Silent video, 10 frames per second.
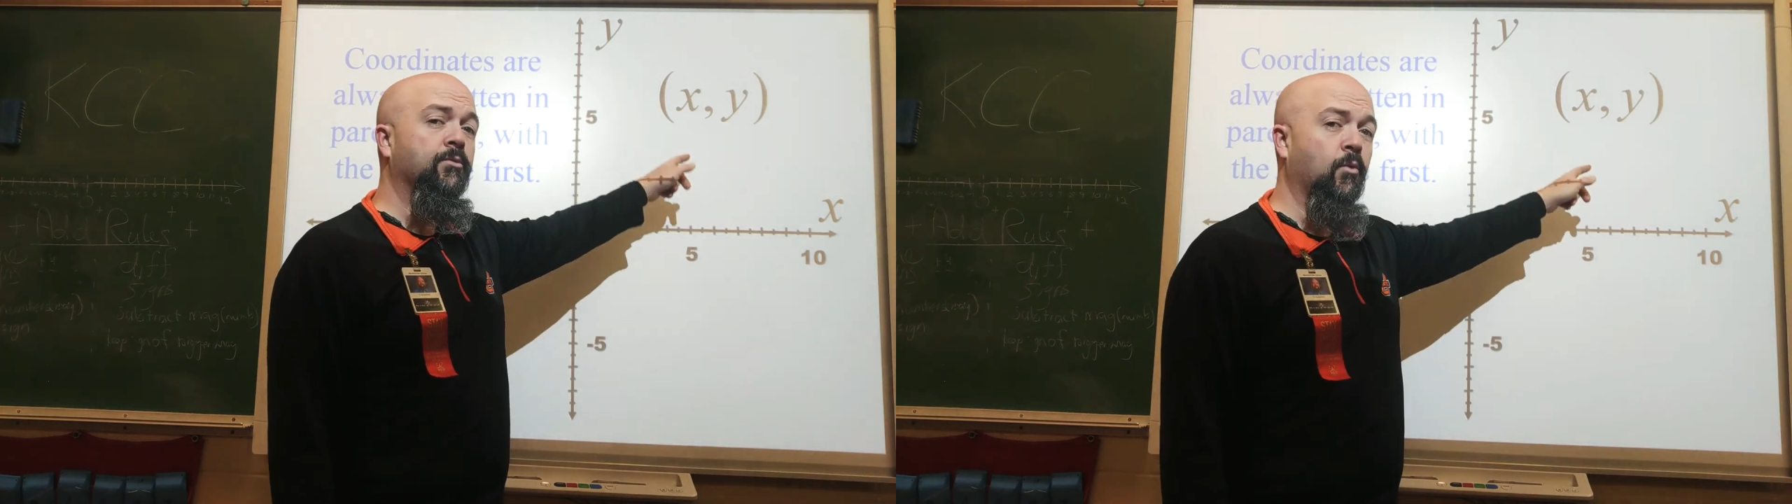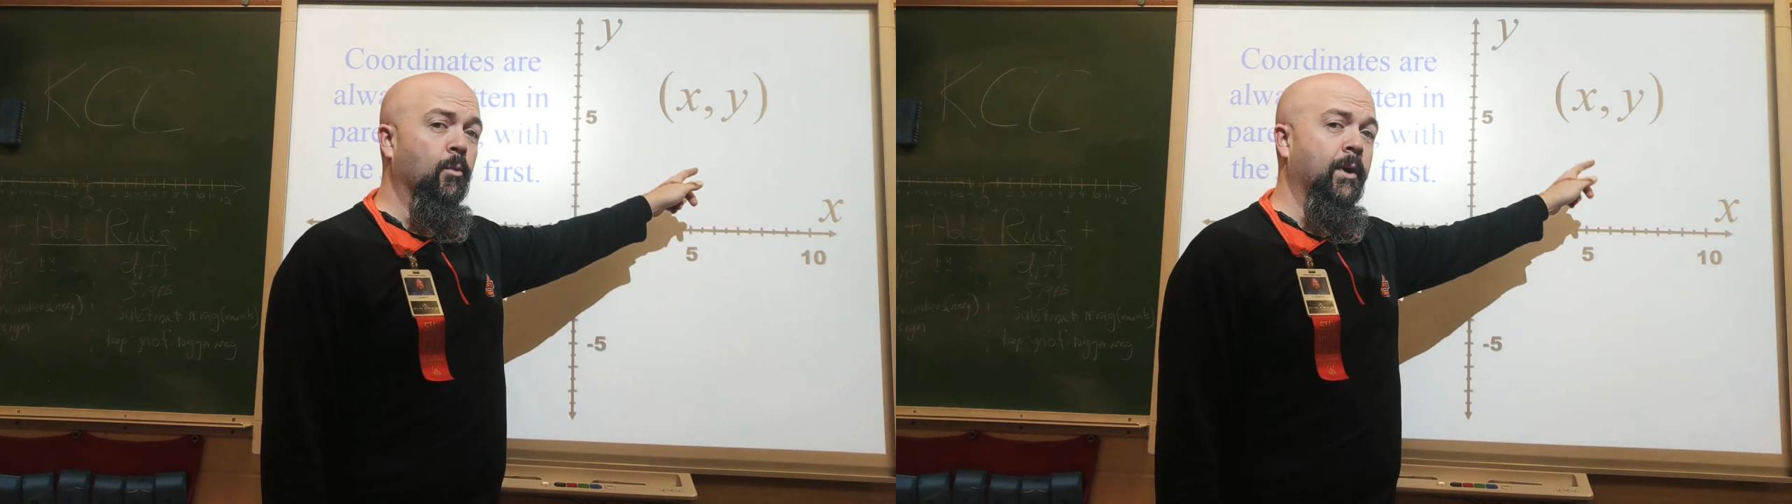
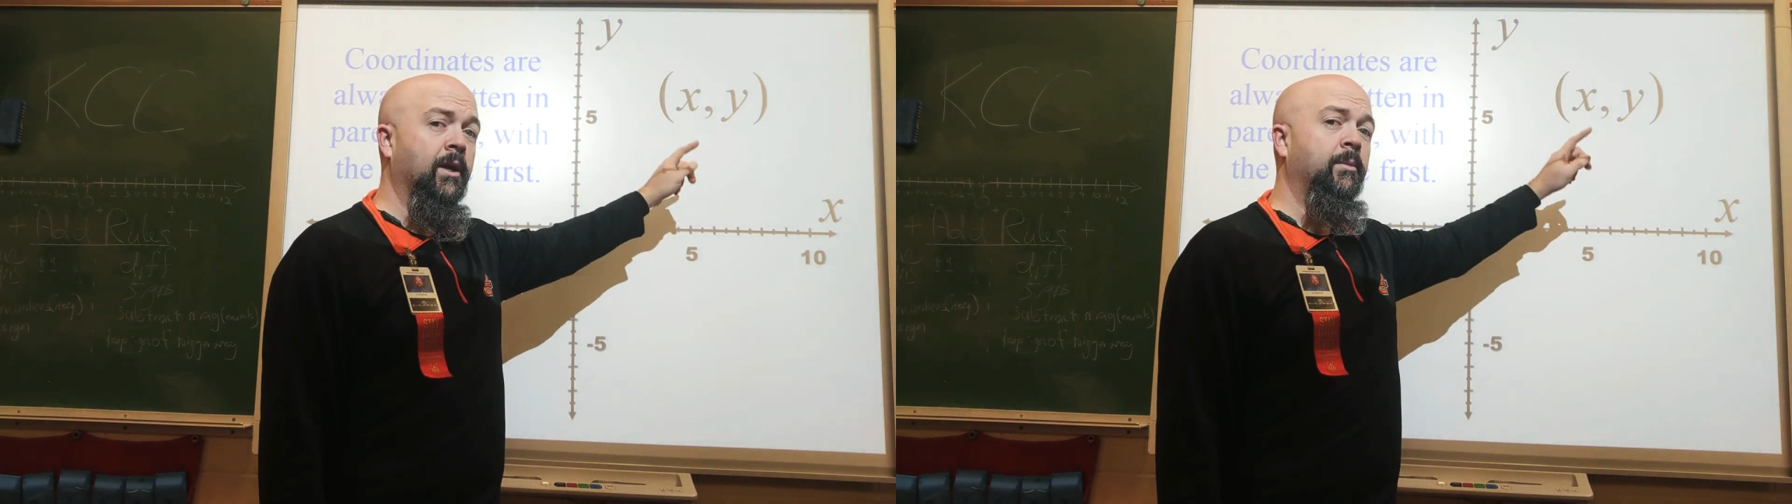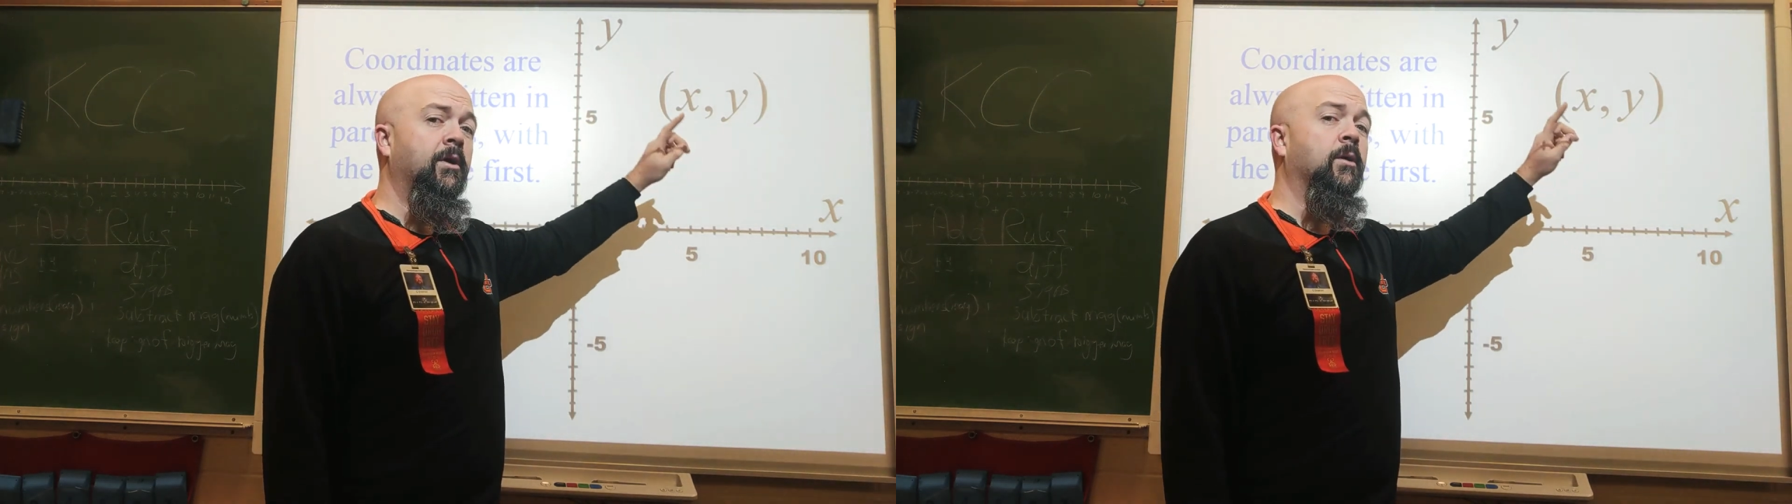format,
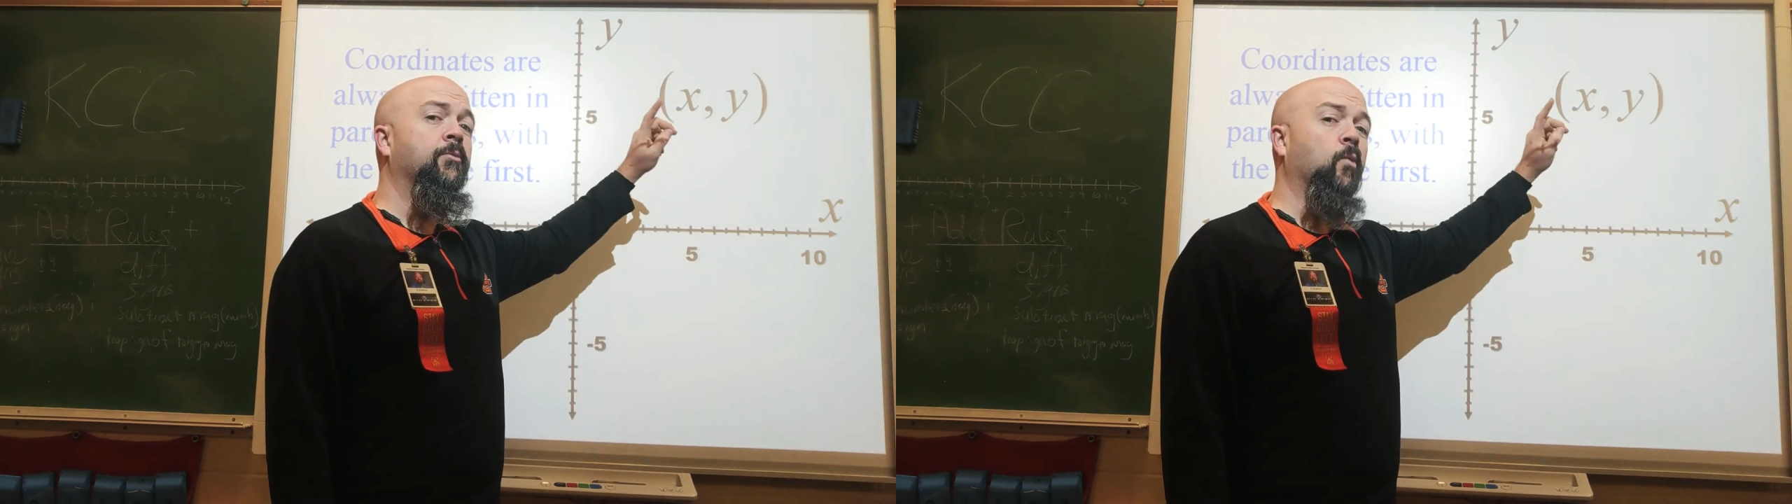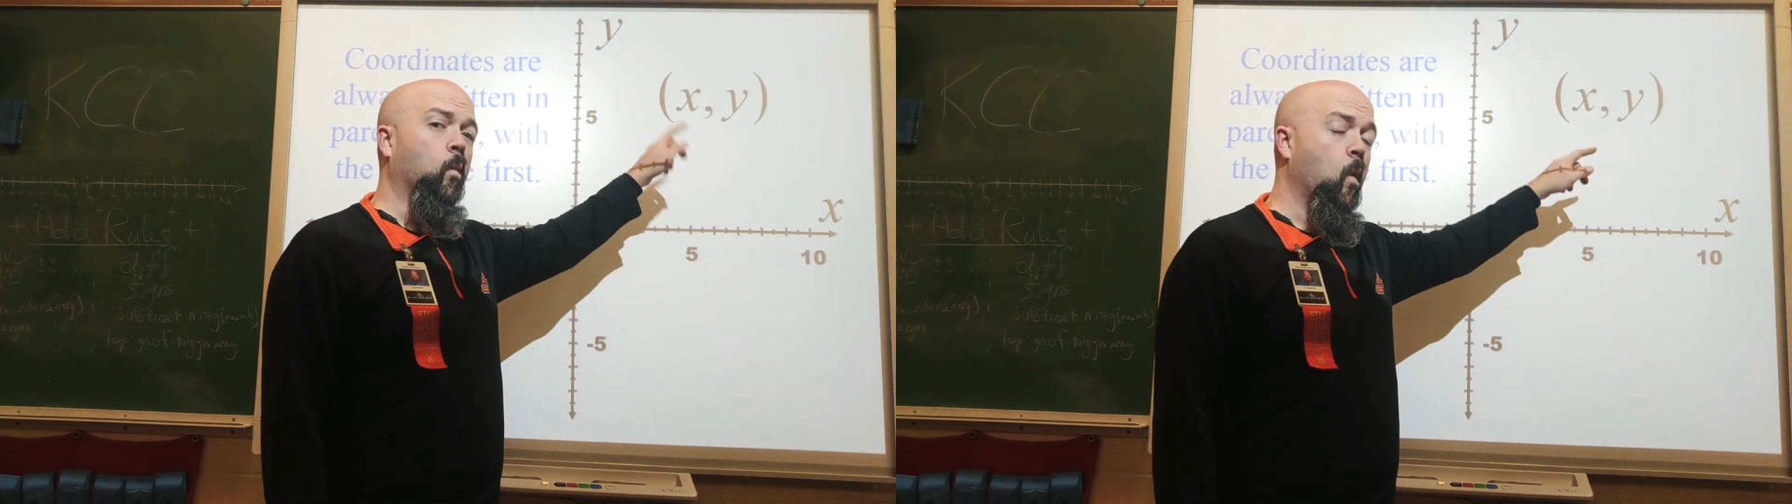it
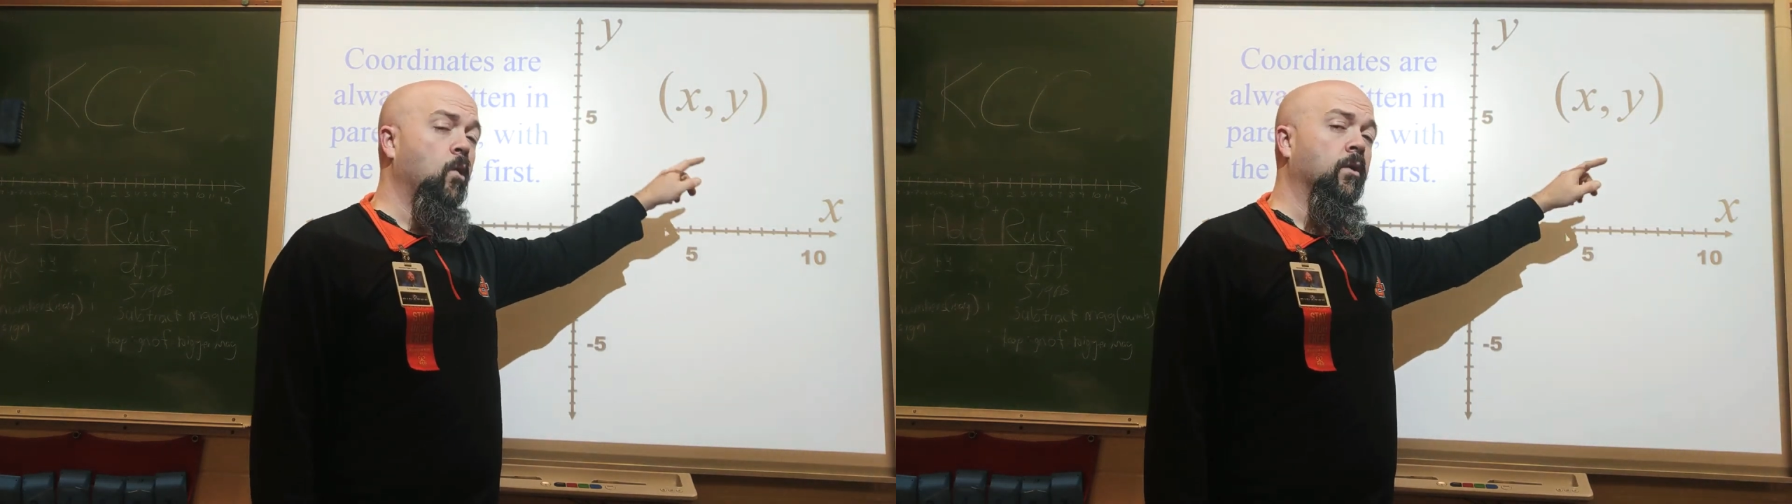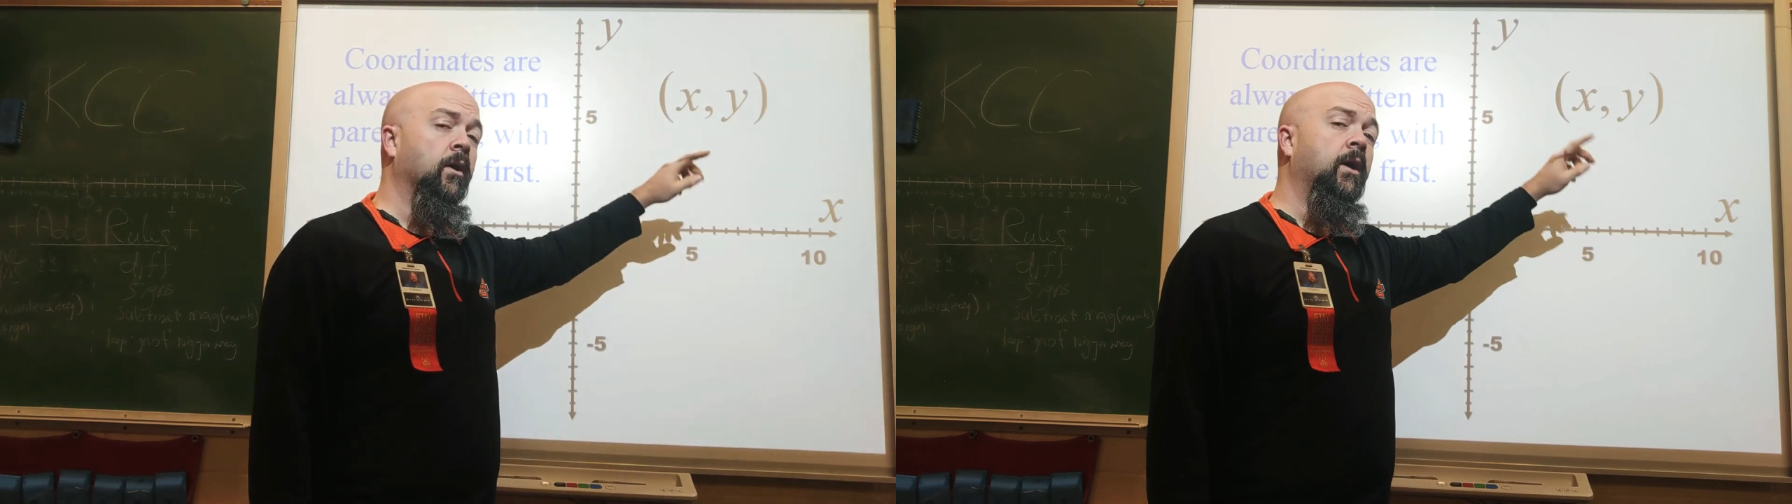becomes
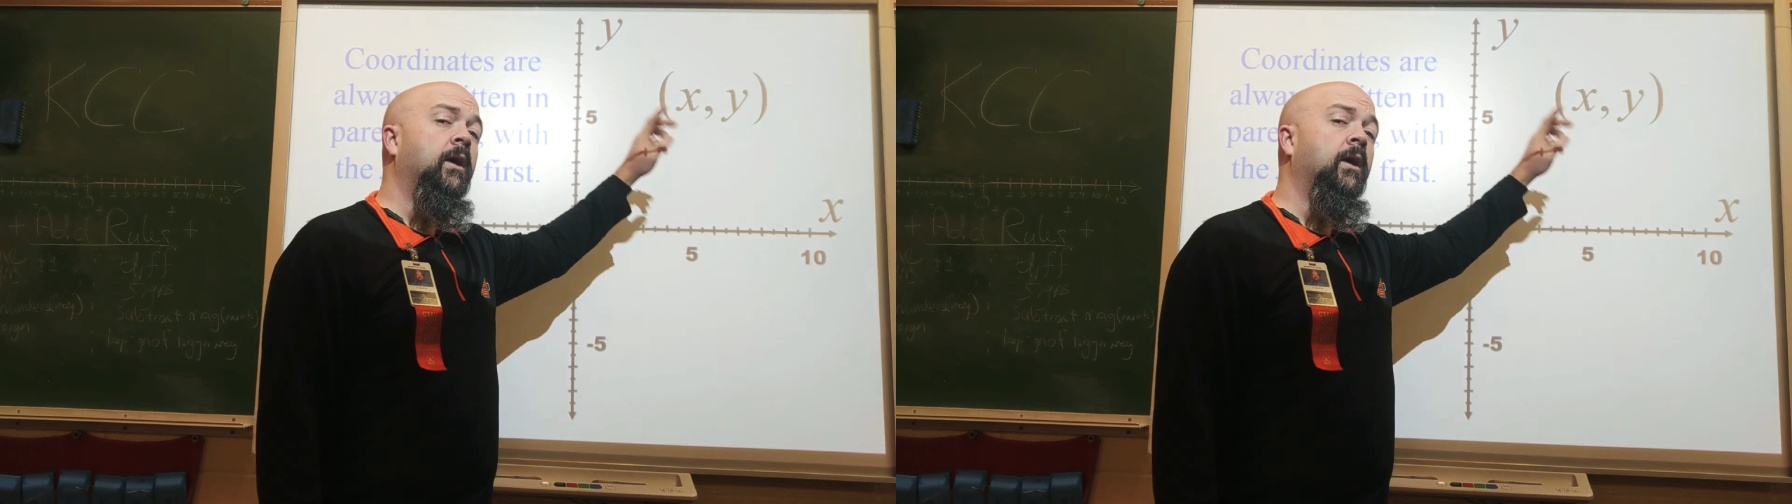wrong.